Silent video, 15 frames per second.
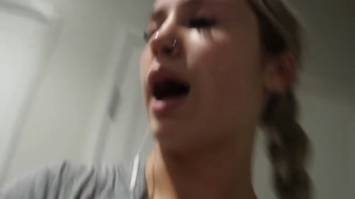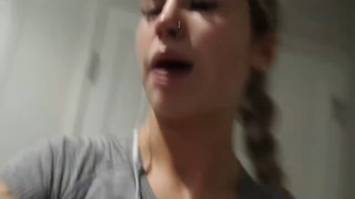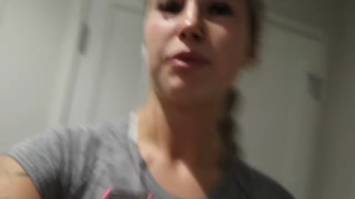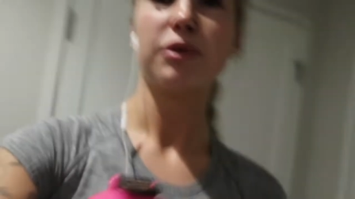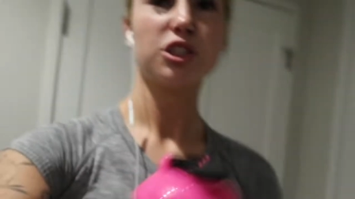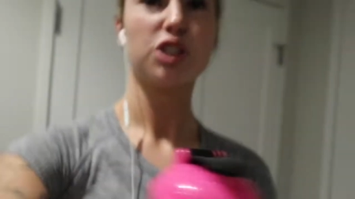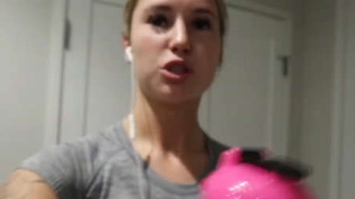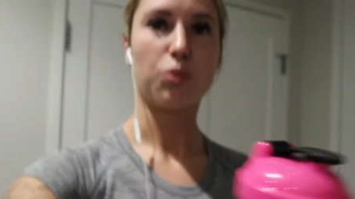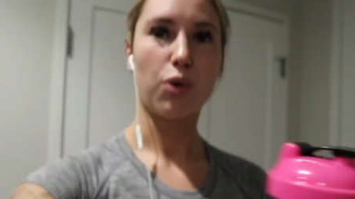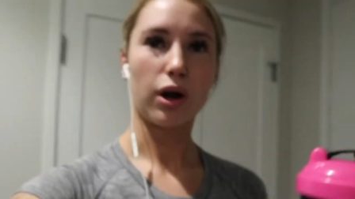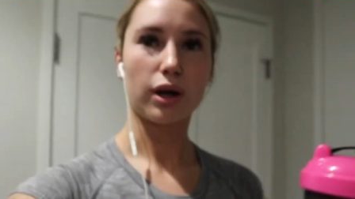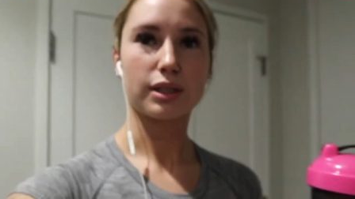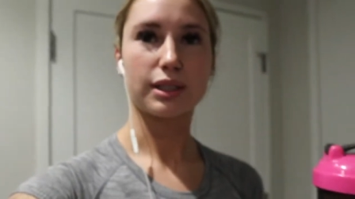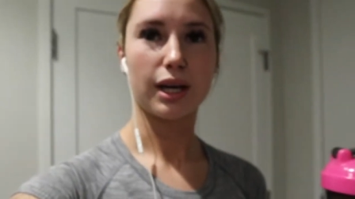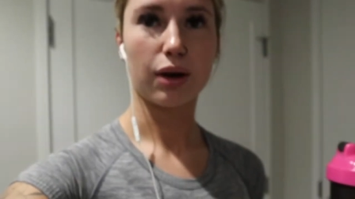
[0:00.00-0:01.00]
I'm gonna just
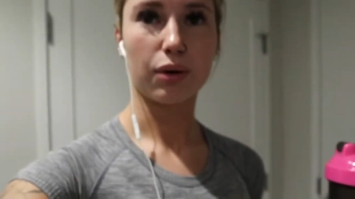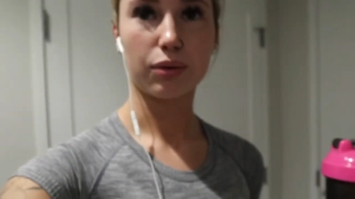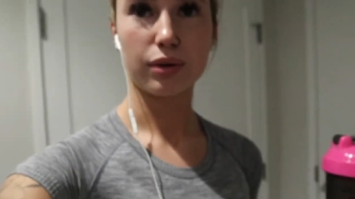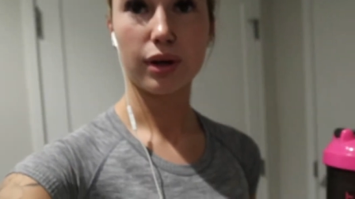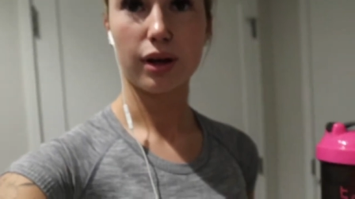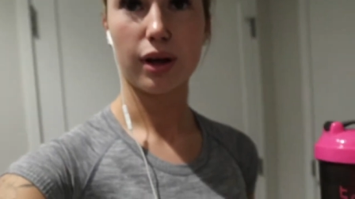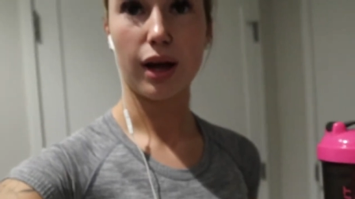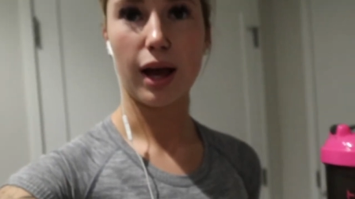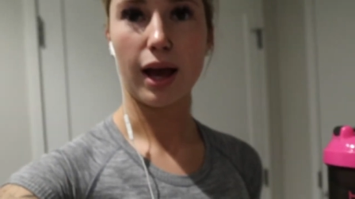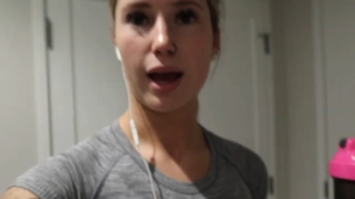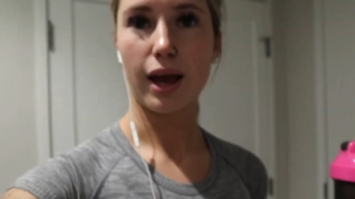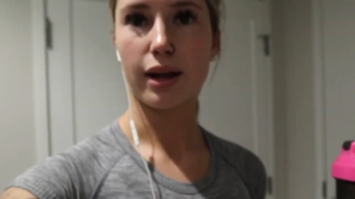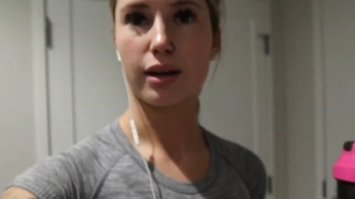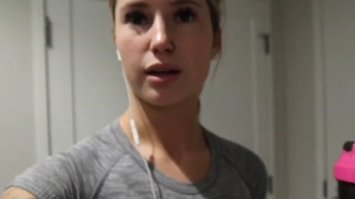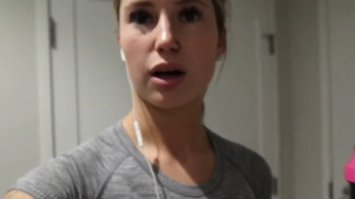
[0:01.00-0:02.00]
walk down
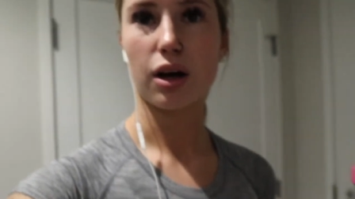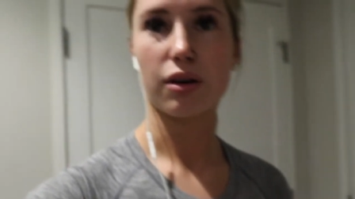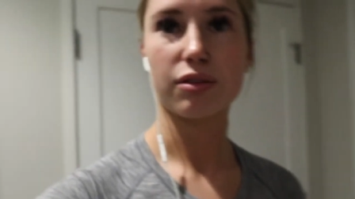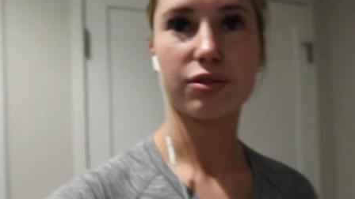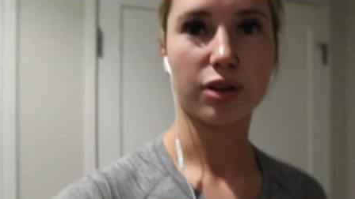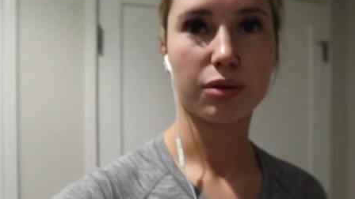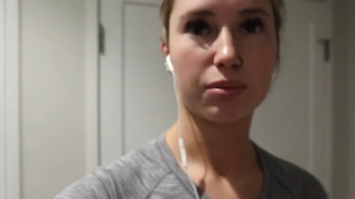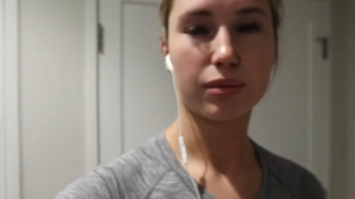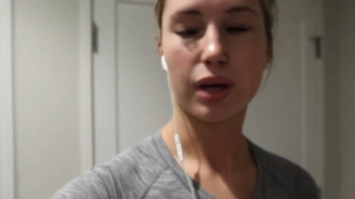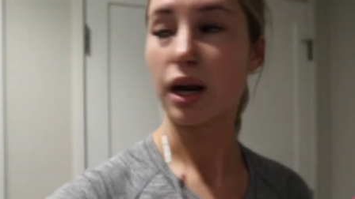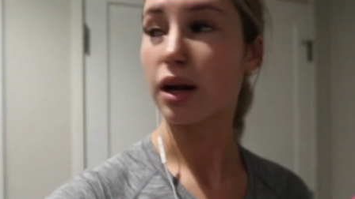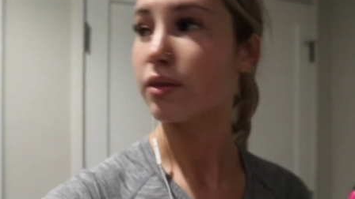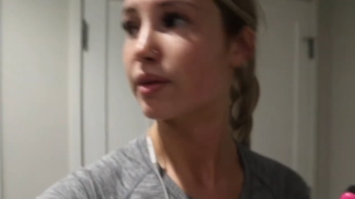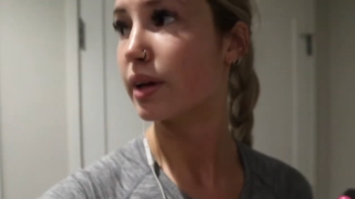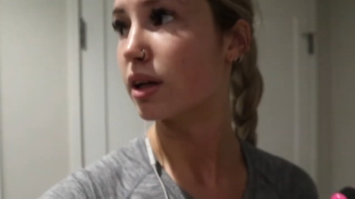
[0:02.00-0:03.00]
and I'll film
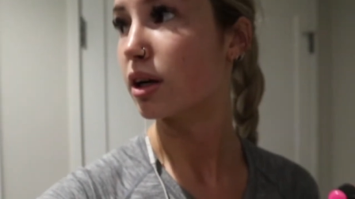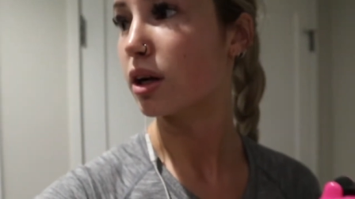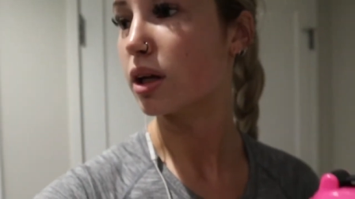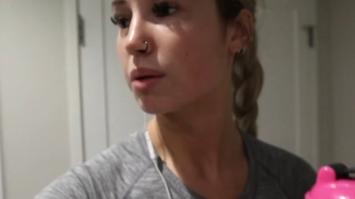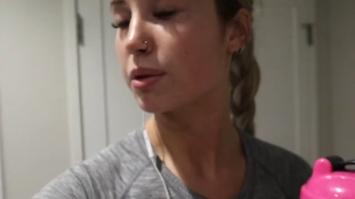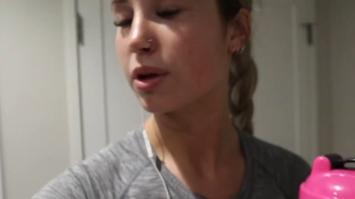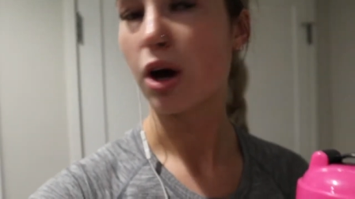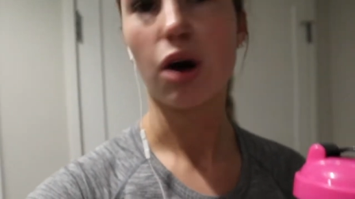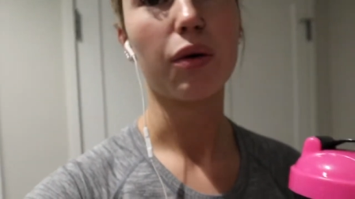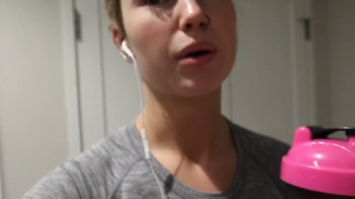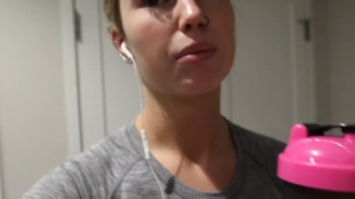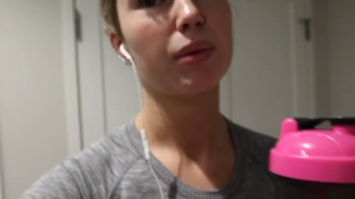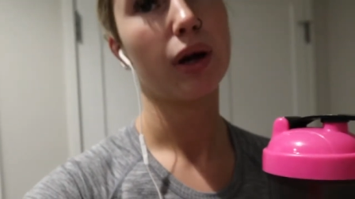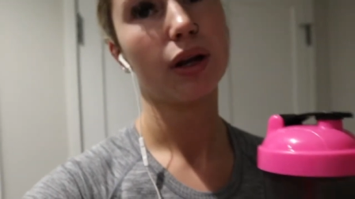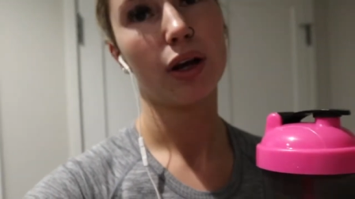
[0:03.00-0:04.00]
kind of like a little clip the
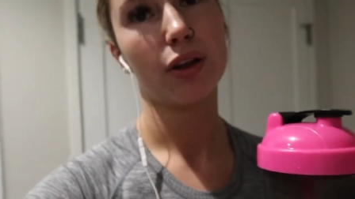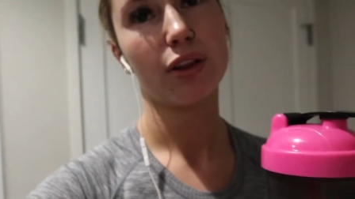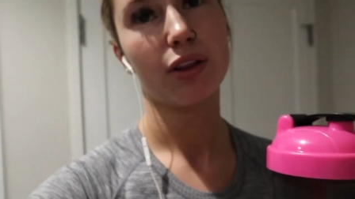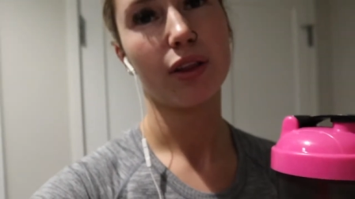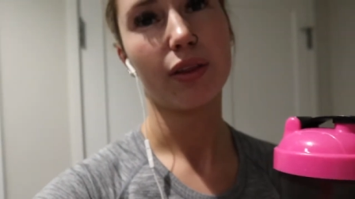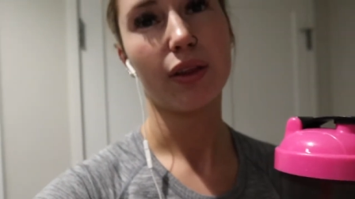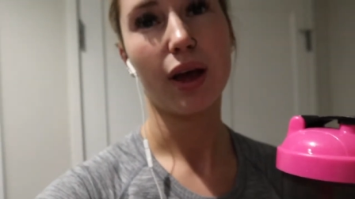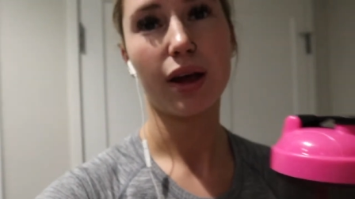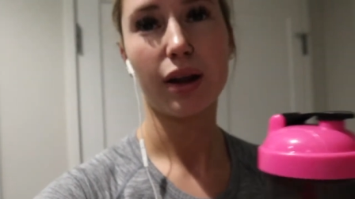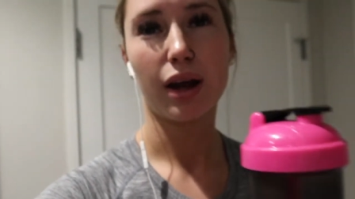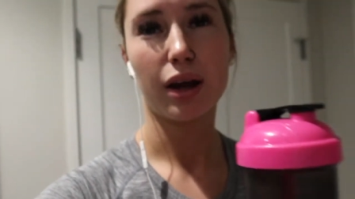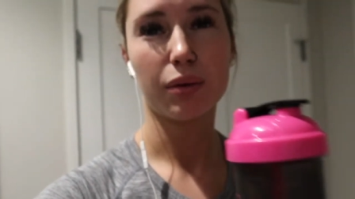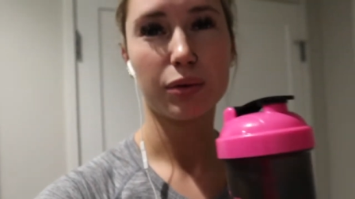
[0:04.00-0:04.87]
hallway, but other than that, I